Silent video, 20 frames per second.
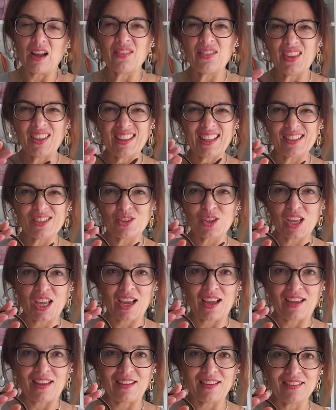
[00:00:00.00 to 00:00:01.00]
I think that's
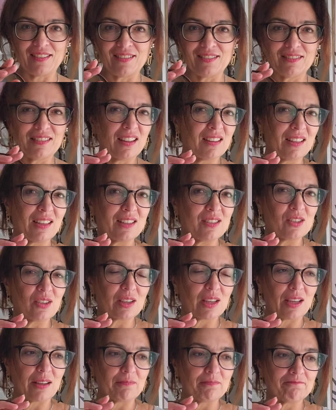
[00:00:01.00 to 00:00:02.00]
okay. I think it's
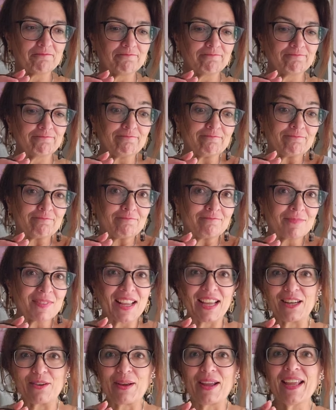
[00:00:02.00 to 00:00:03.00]
okay.
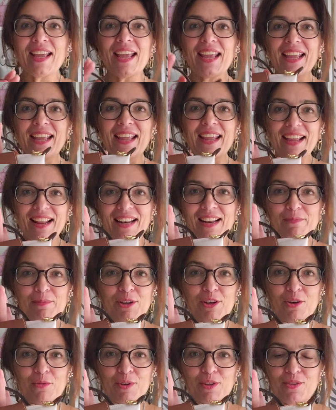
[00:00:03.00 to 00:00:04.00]
Anyway, let
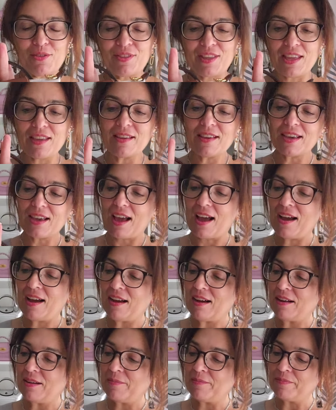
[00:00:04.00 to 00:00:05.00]
me know what you think.
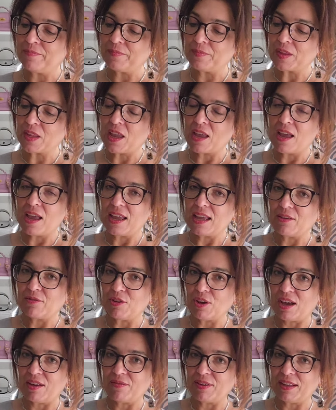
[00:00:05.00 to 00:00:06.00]

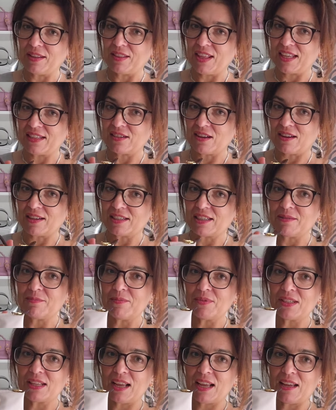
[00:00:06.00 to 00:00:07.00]
If you have these
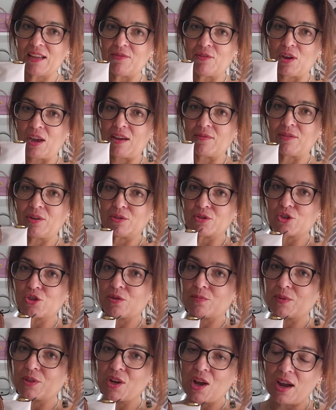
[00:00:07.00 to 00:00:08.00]
items, if you have
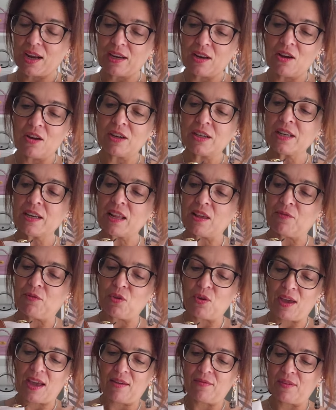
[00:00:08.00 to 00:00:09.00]
Longchamp nylon,
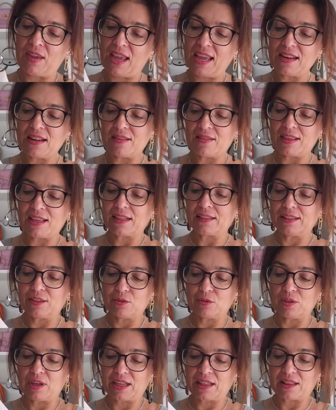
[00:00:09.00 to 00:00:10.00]
if you have anything
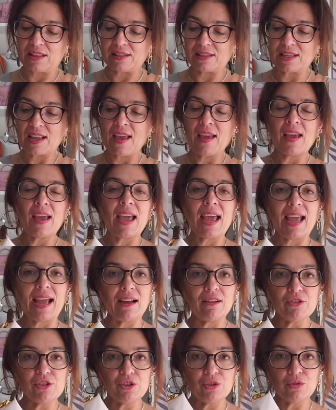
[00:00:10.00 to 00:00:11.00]
little like this,
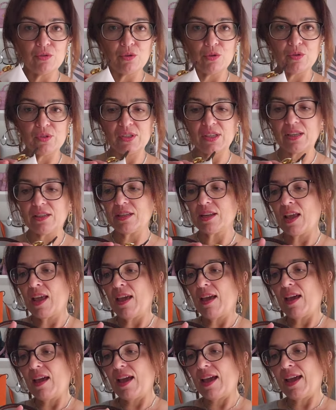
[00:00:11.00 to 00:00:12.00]
how do you use it?
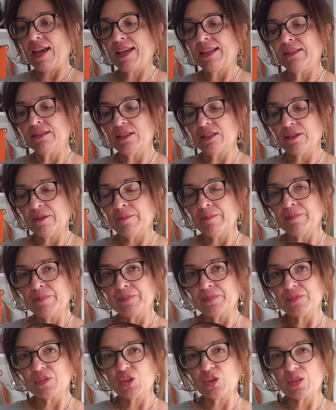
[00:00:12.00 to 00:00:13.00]
And
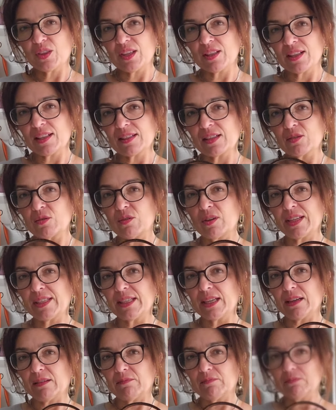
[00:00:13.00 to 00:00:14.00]
do you think that's a good
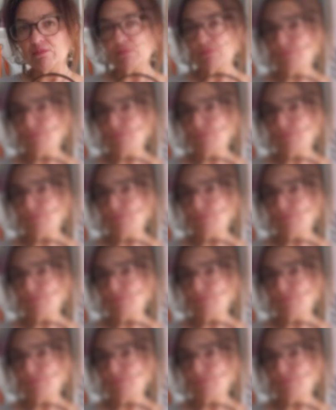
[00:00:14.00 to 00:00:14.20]
idea?